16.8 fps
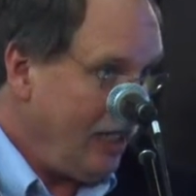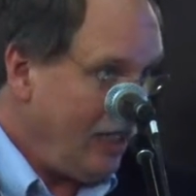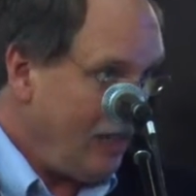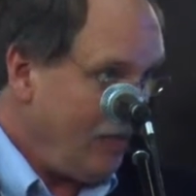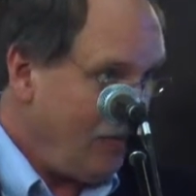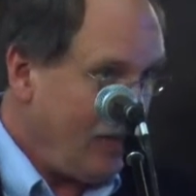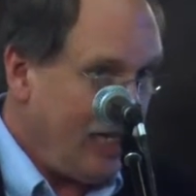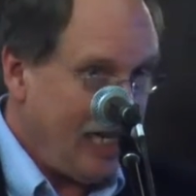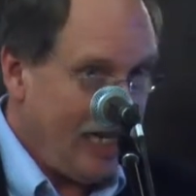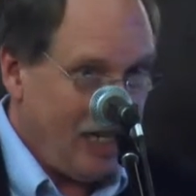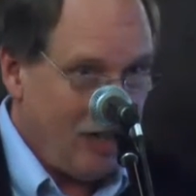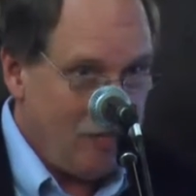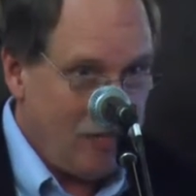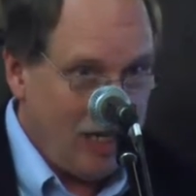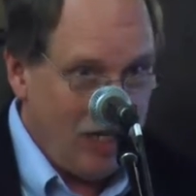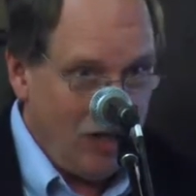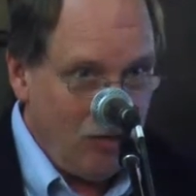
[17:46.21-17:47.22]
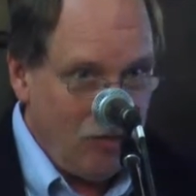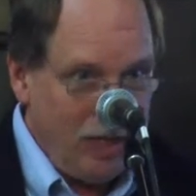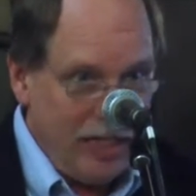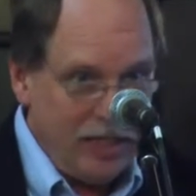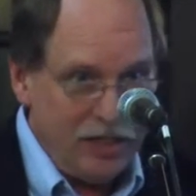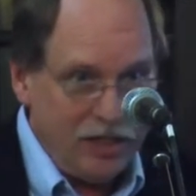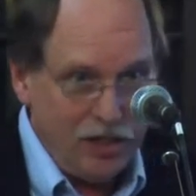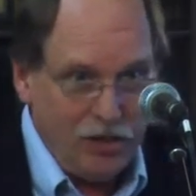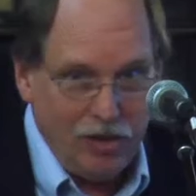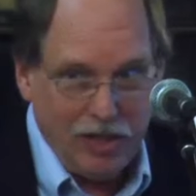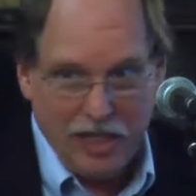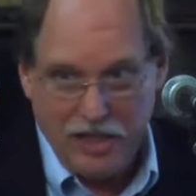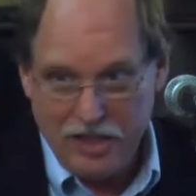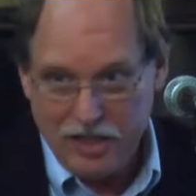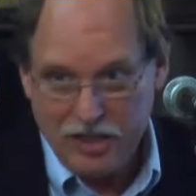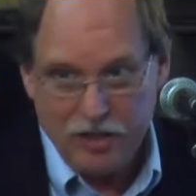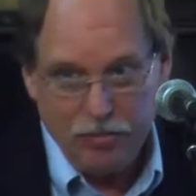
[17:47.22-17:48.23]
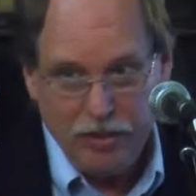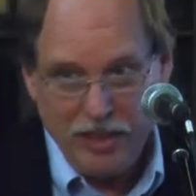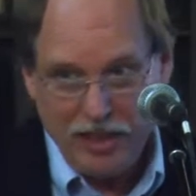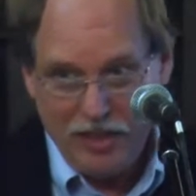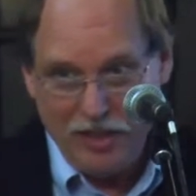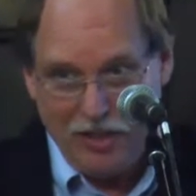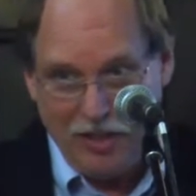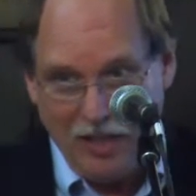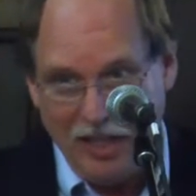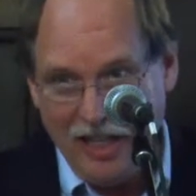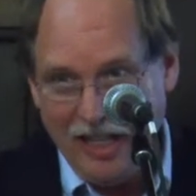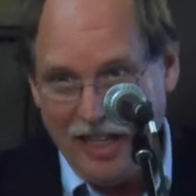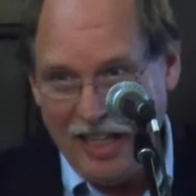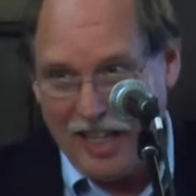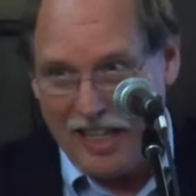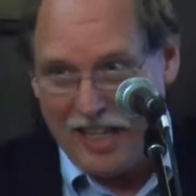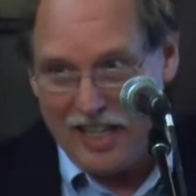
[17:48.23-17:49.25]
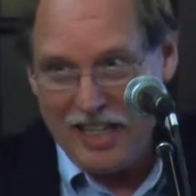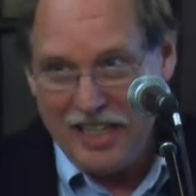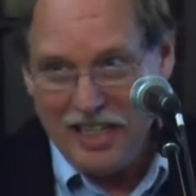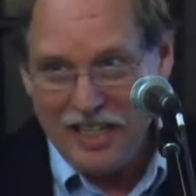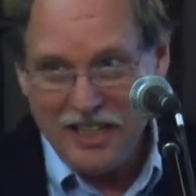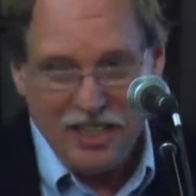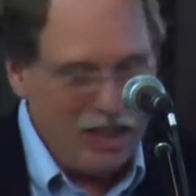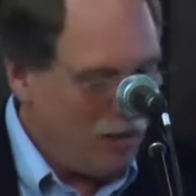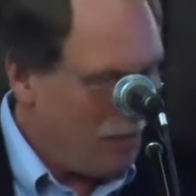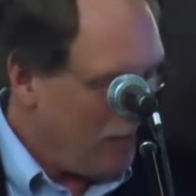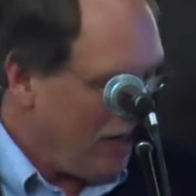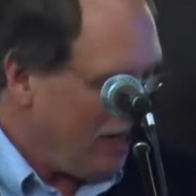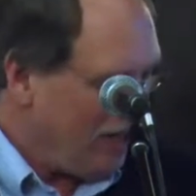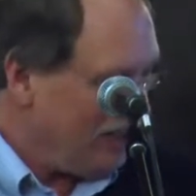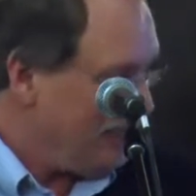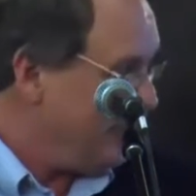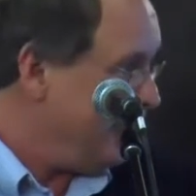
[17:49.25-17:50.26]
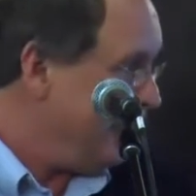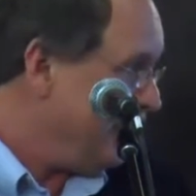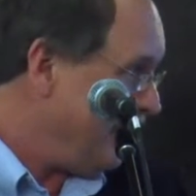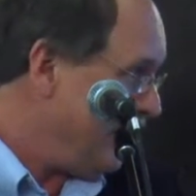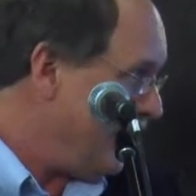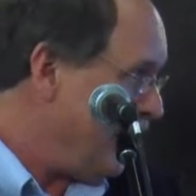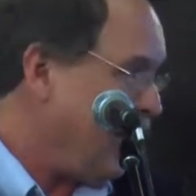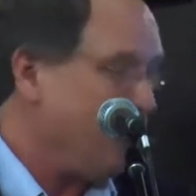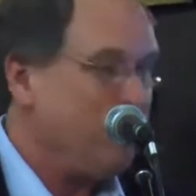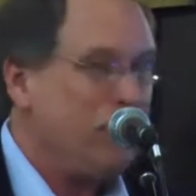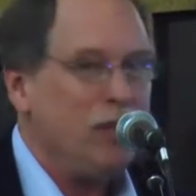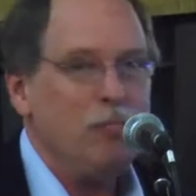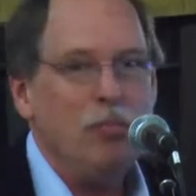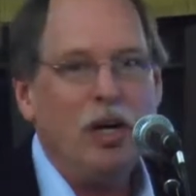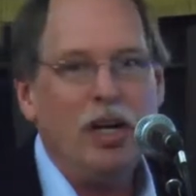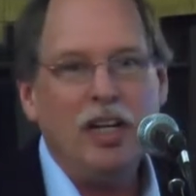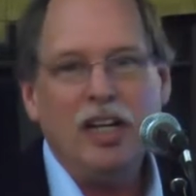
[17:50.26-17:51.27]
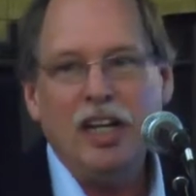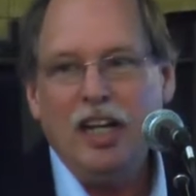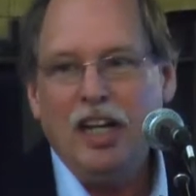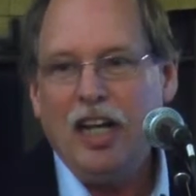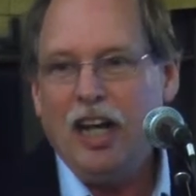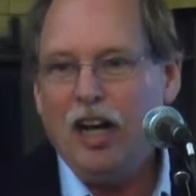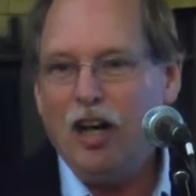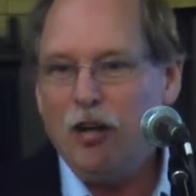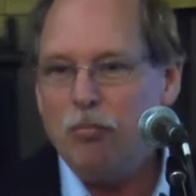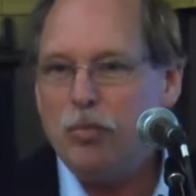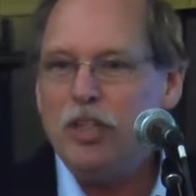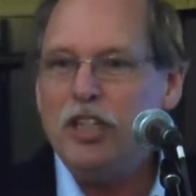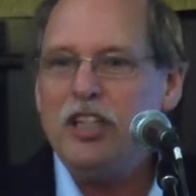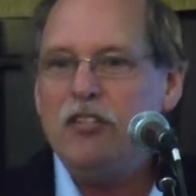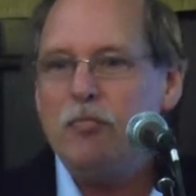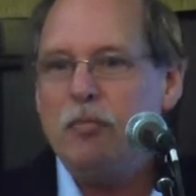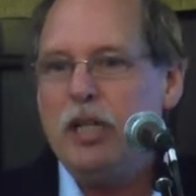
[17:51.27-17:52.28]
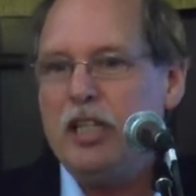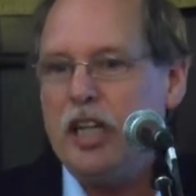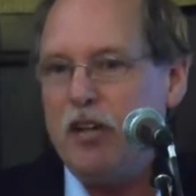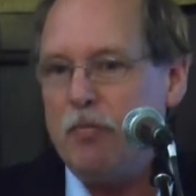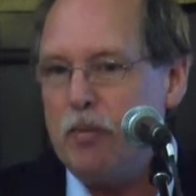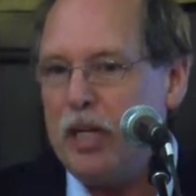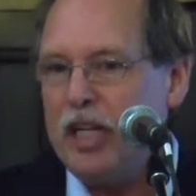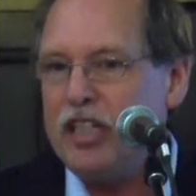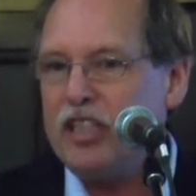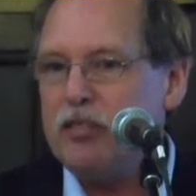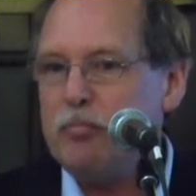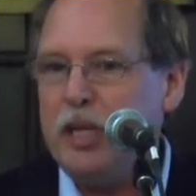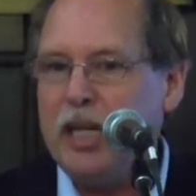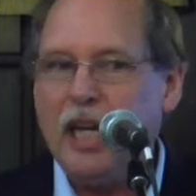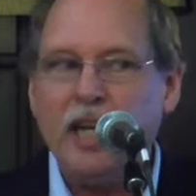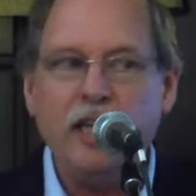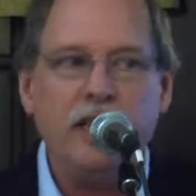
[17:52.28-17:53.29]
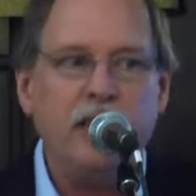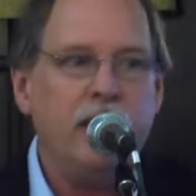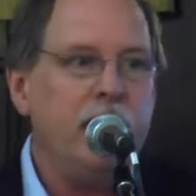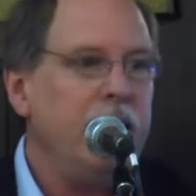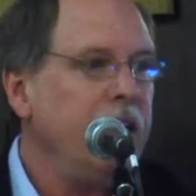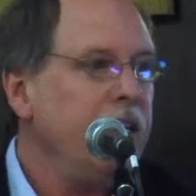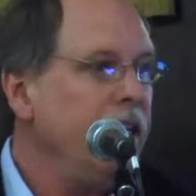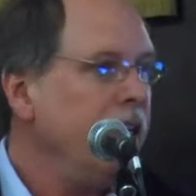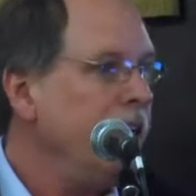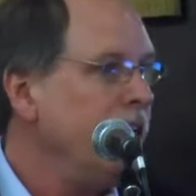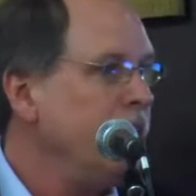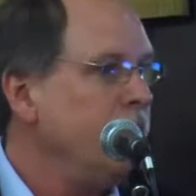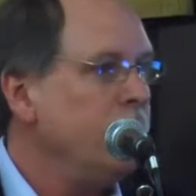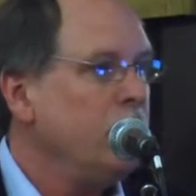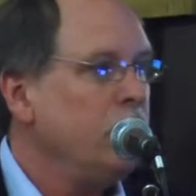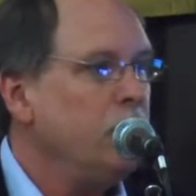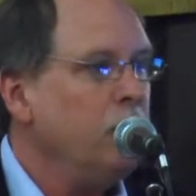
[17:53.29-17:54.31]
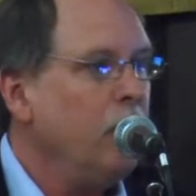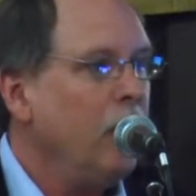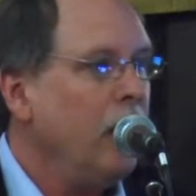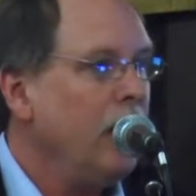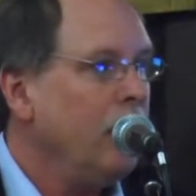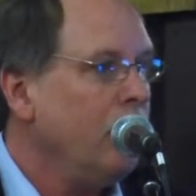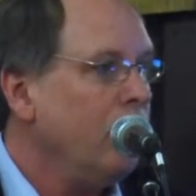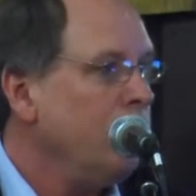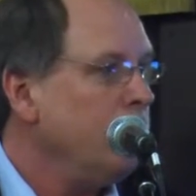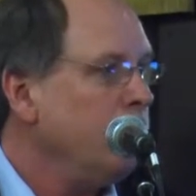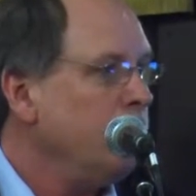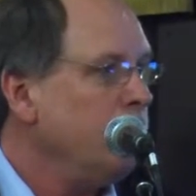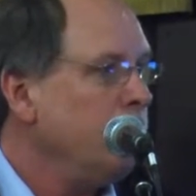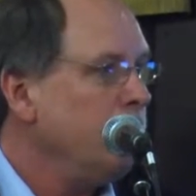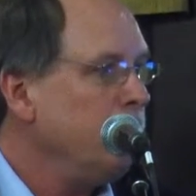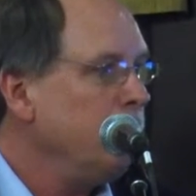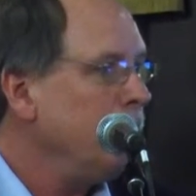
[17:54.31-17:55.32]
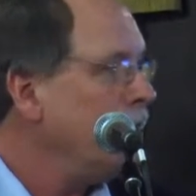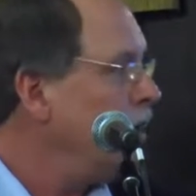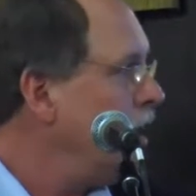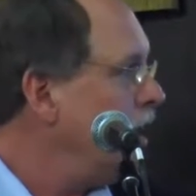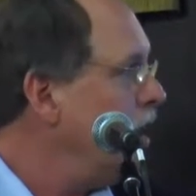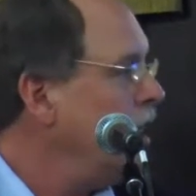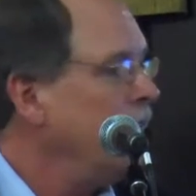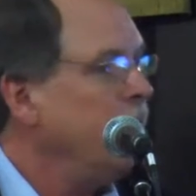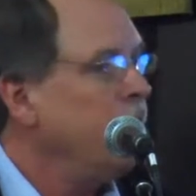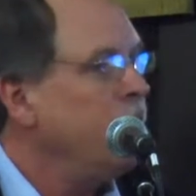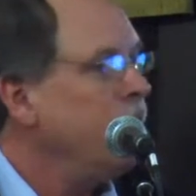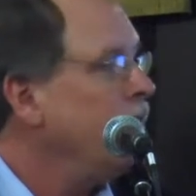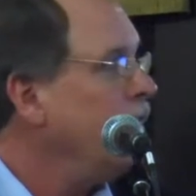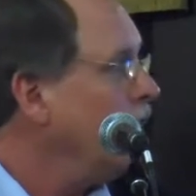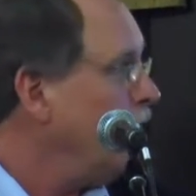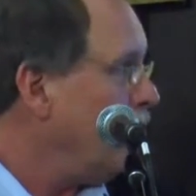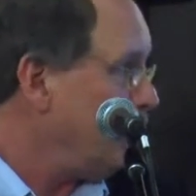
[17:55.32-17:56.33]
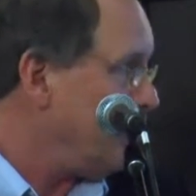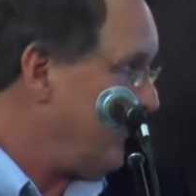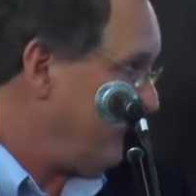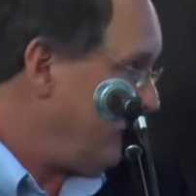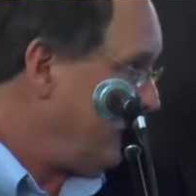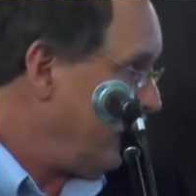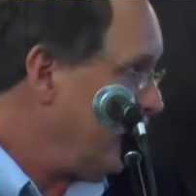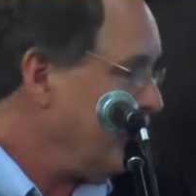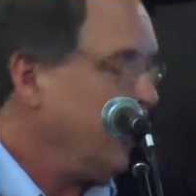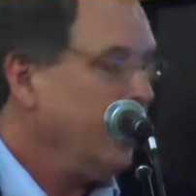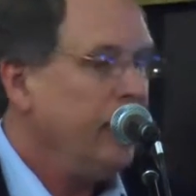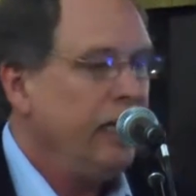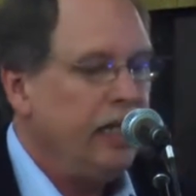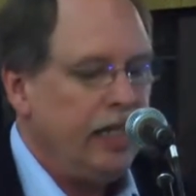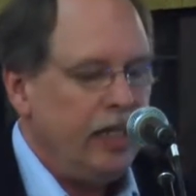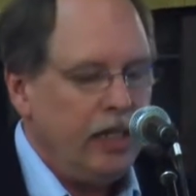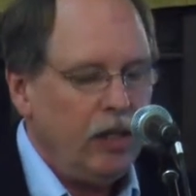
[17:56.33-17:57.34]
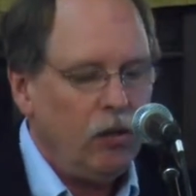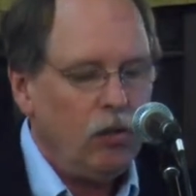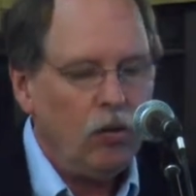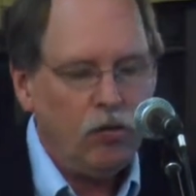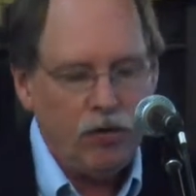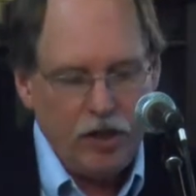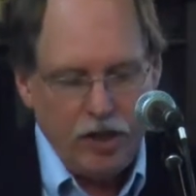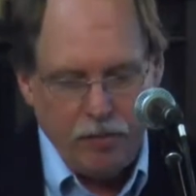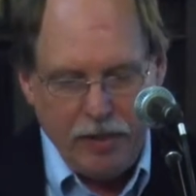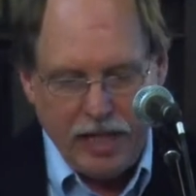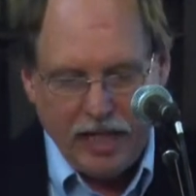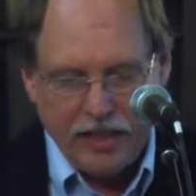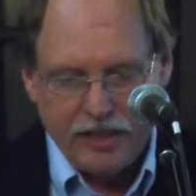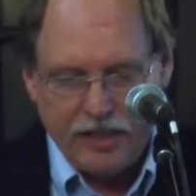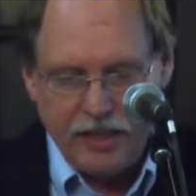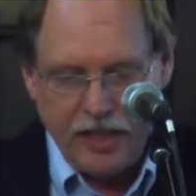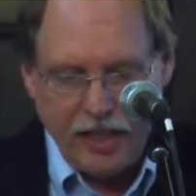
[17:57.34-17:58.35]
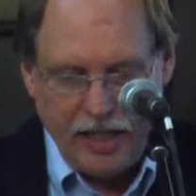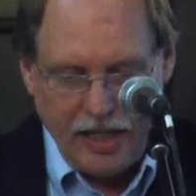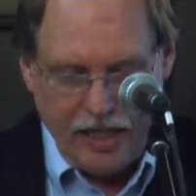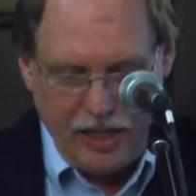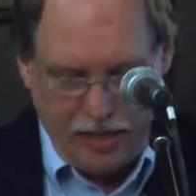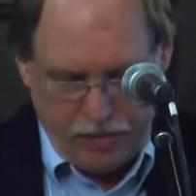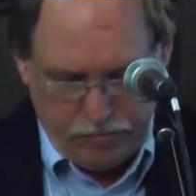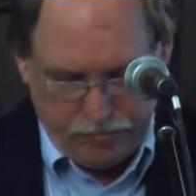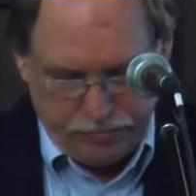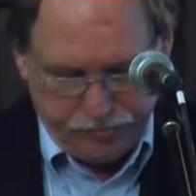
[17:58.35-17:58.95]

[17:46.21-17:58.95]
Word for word: If we had about a week to look at this, we could uh, get into the policies in depth, but uh, believe me, they've been expanded and, um, uh, and developed over the past decade.